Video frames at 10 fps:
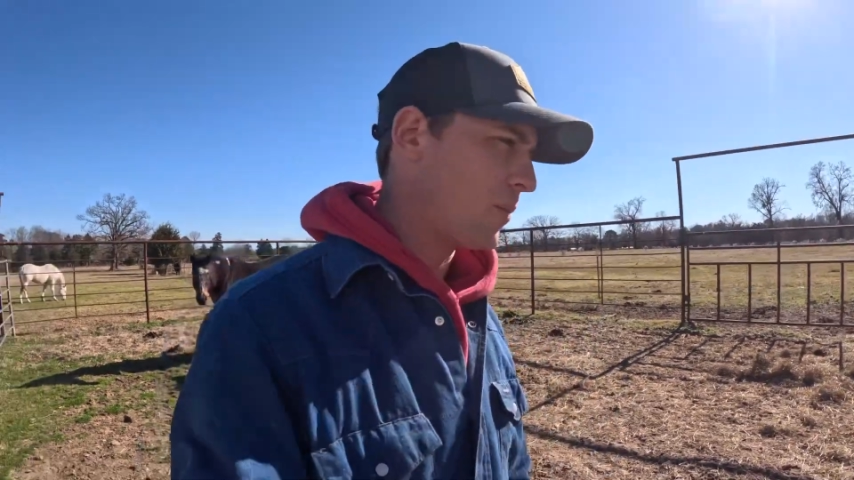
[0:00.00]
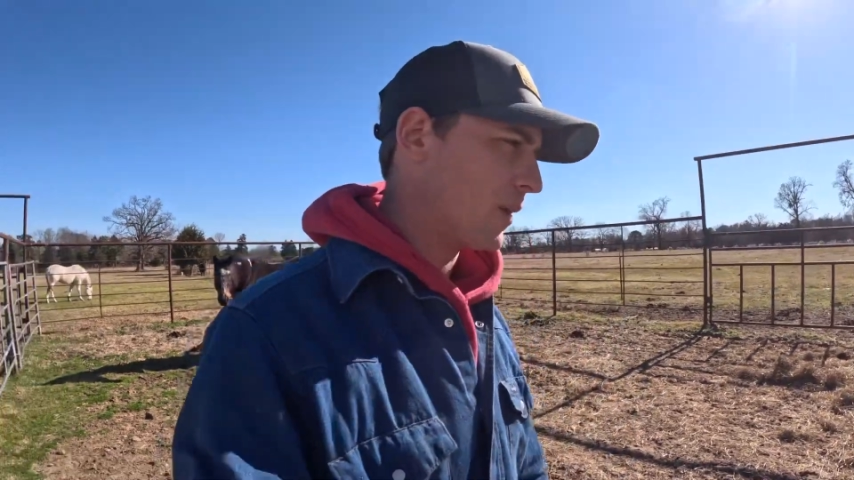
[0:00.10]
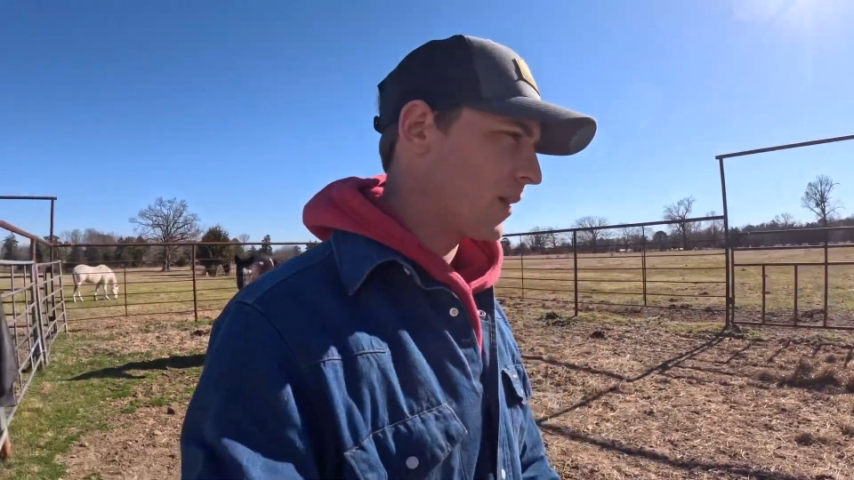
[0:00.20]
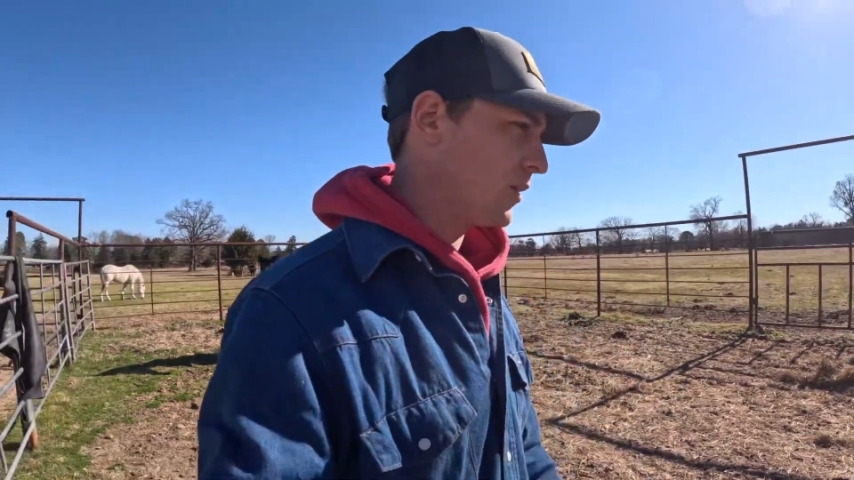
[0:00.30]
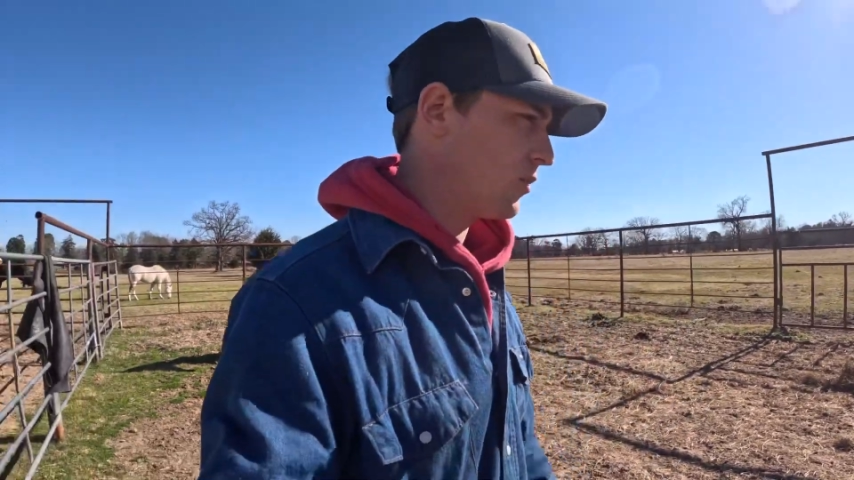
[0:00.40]

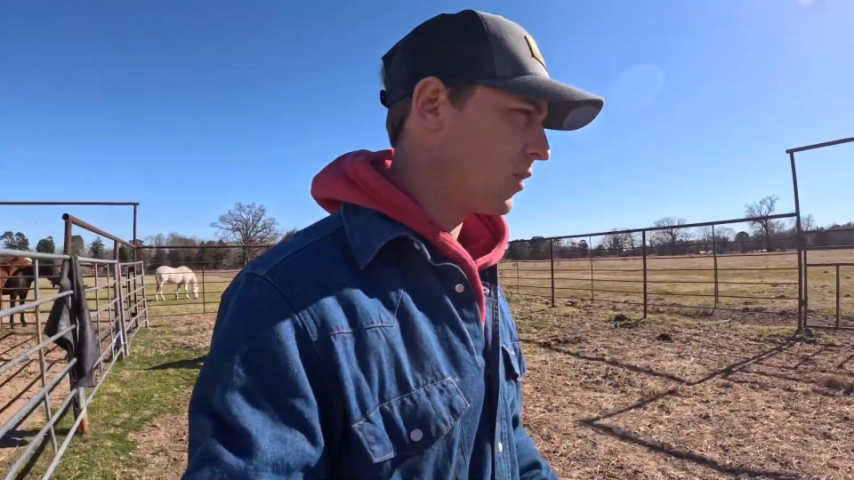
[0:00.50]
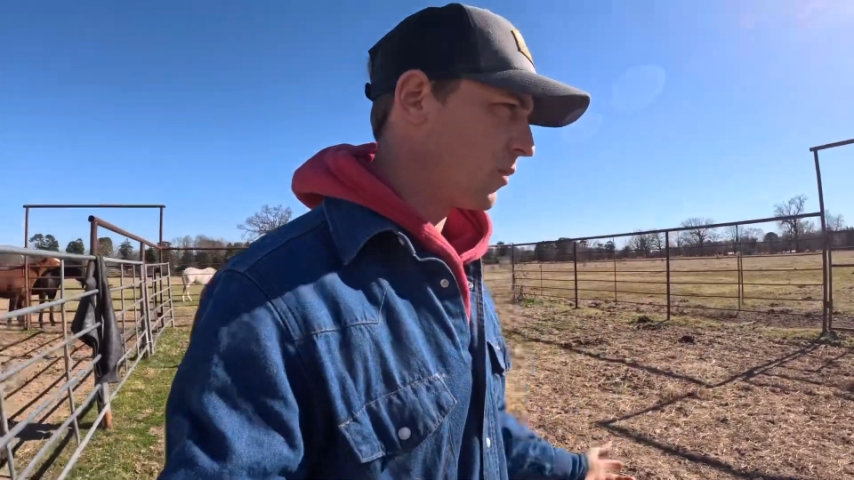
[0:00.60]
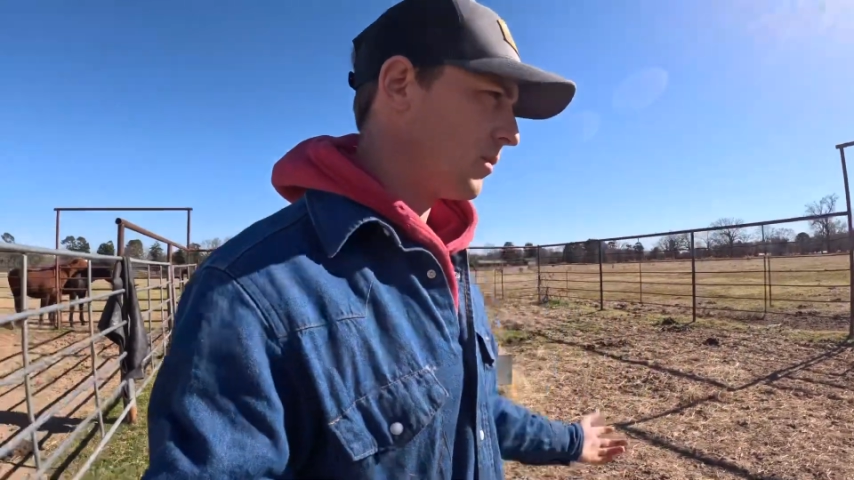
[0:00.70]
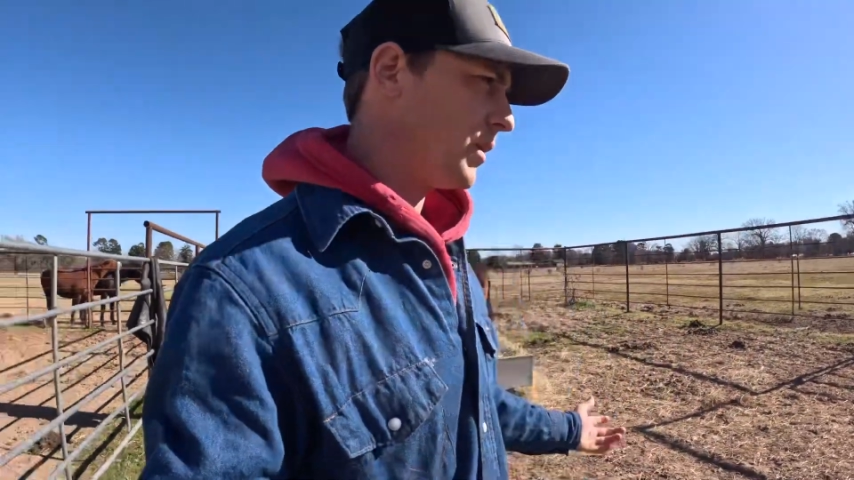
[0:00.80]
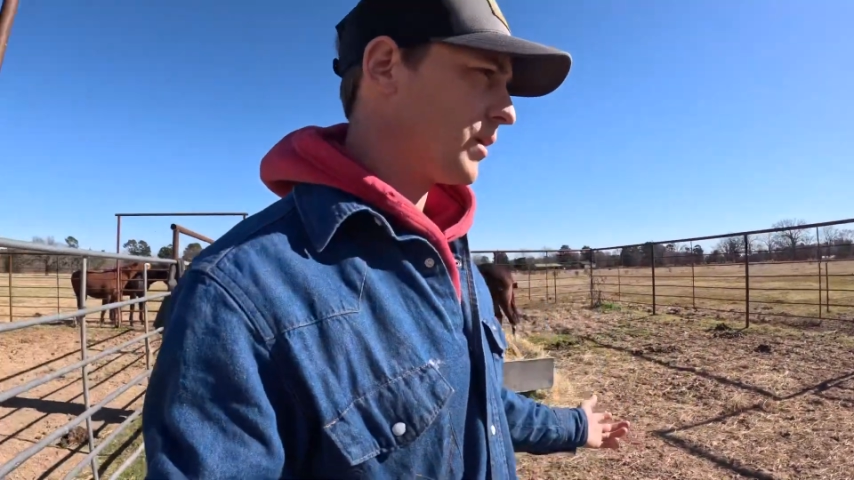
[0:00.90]
but they do know
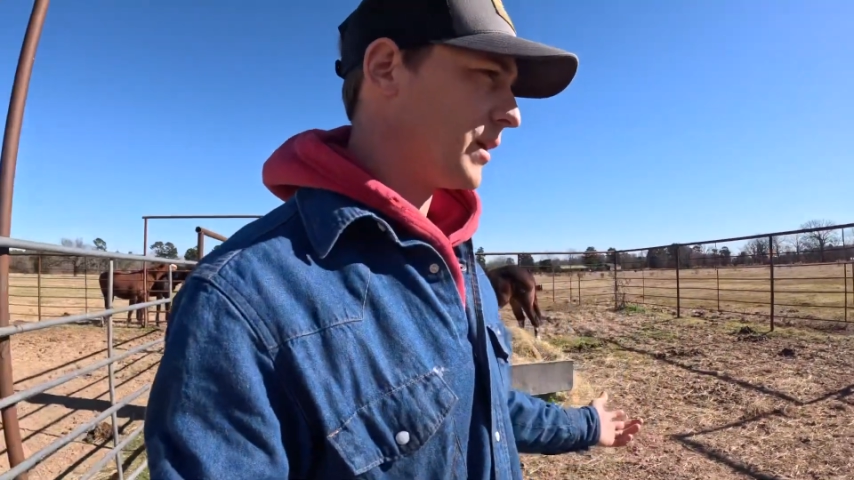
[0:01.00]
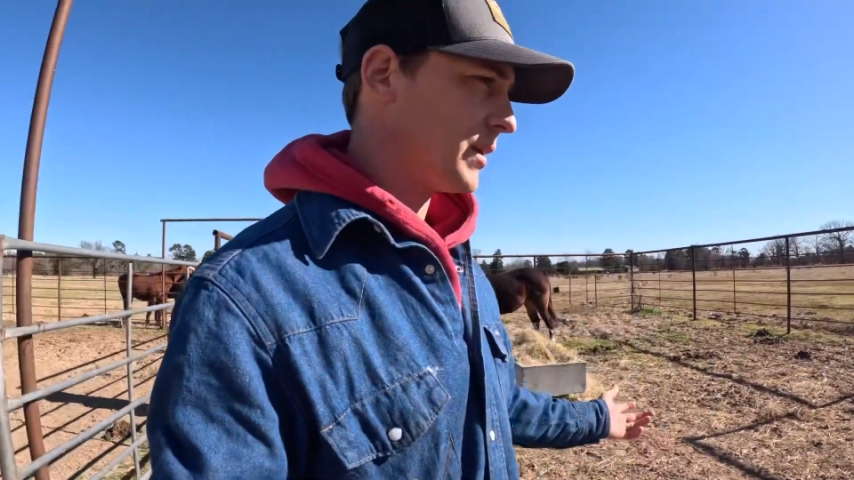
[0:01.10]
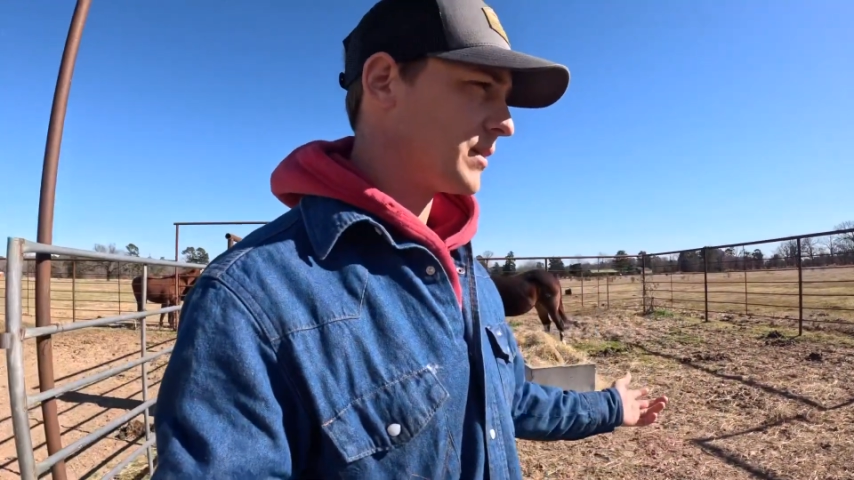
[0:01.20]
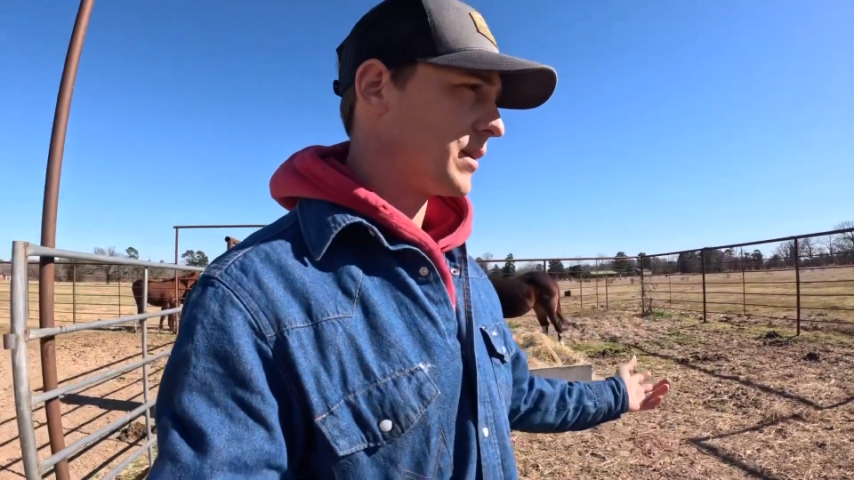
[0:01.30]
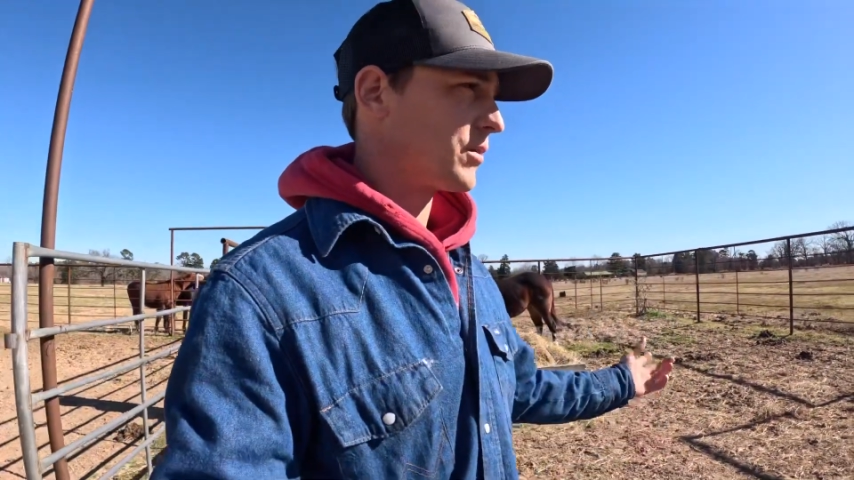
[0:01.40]
what a bunk
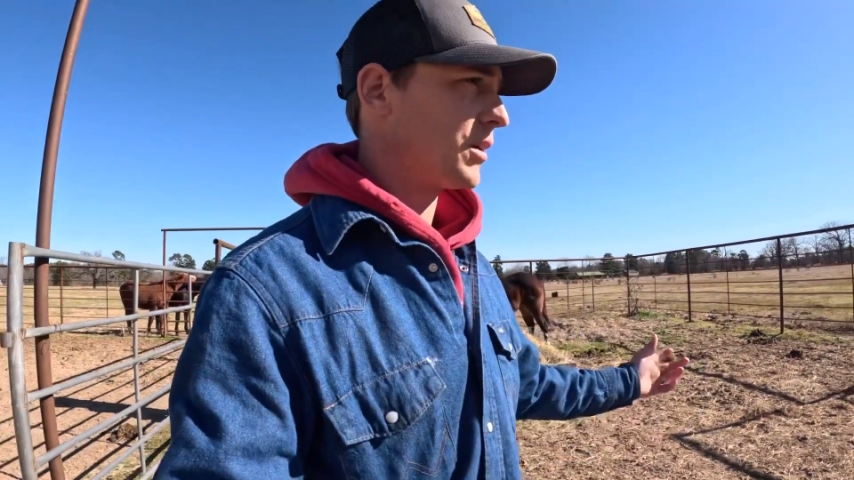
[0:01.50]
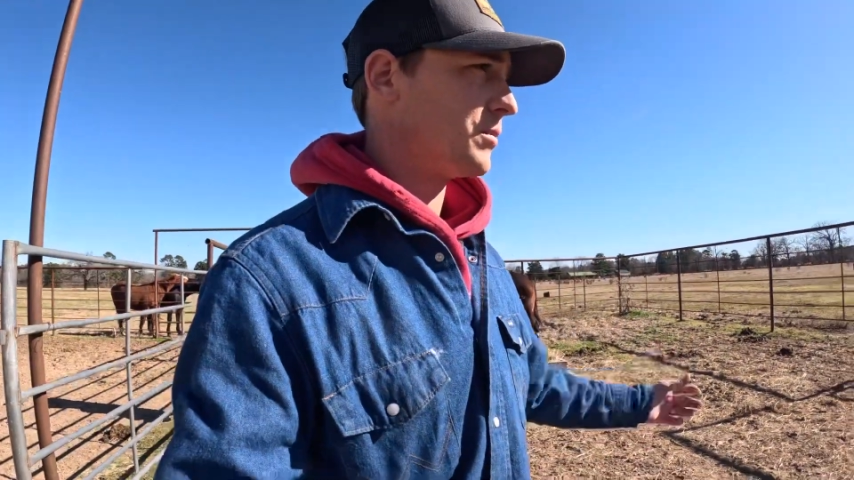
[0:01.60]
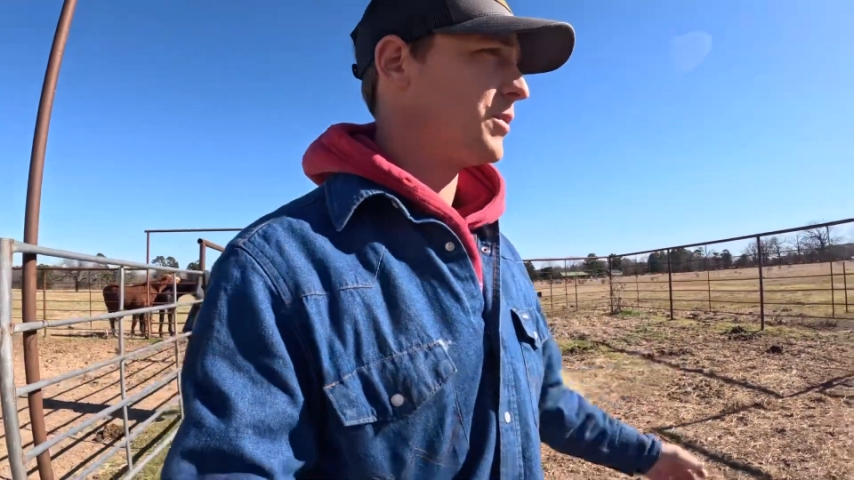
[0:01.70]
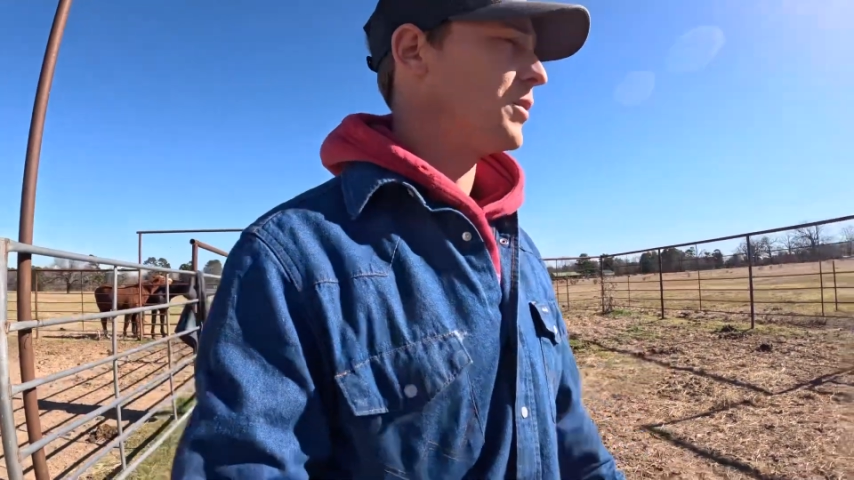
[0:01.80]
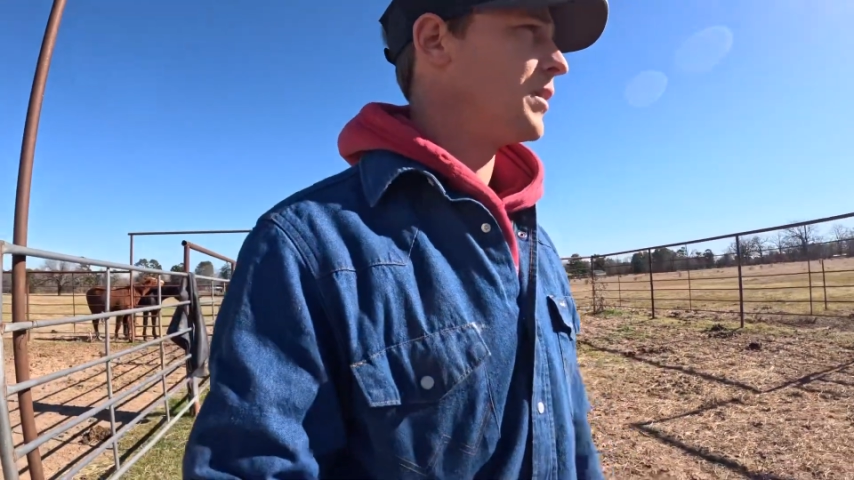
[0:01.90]
is and they'll
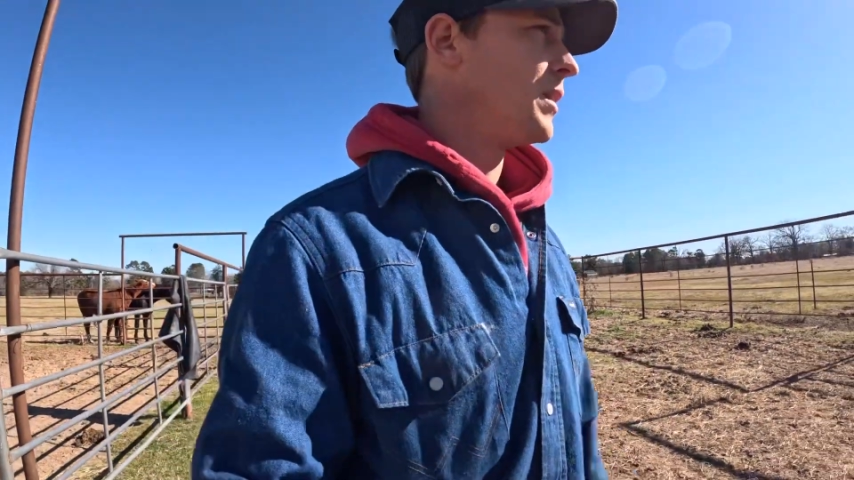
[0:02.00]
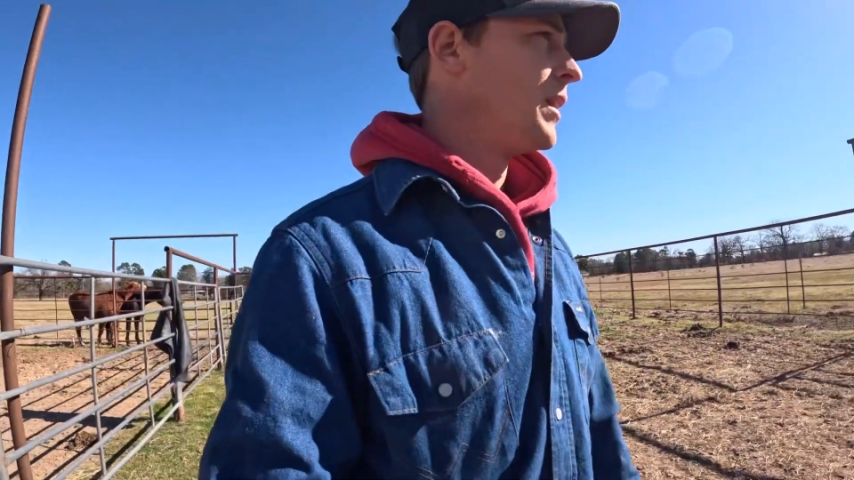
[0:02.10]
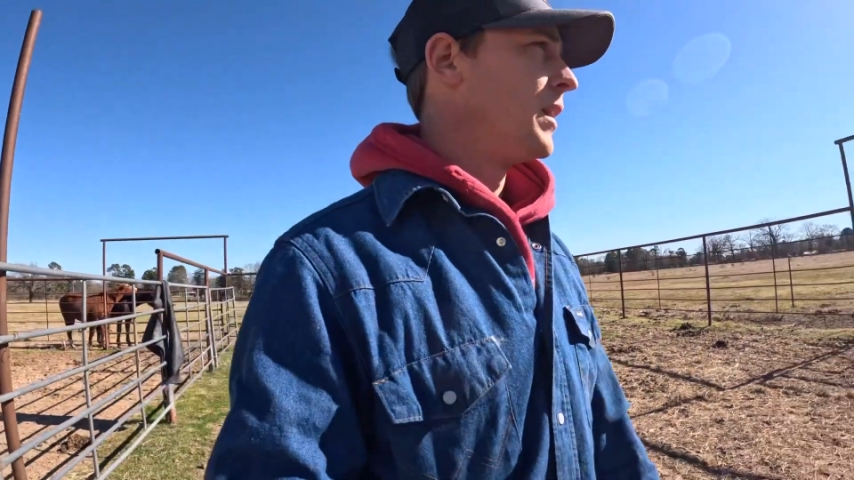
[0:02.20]
come to it,